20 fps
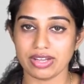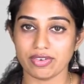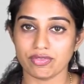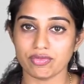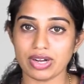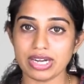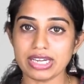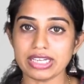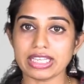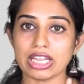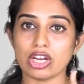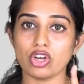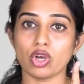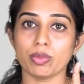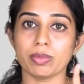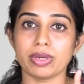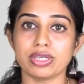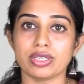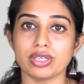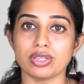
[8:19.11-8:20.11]
1
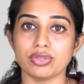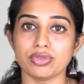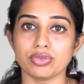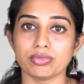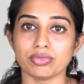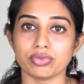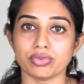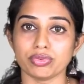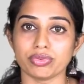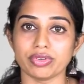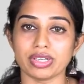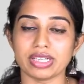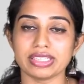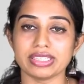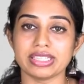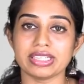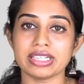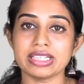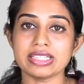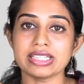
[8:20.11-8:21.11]
kilometer you move,
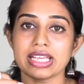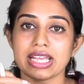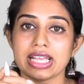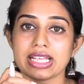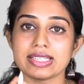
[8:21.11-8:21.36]
there is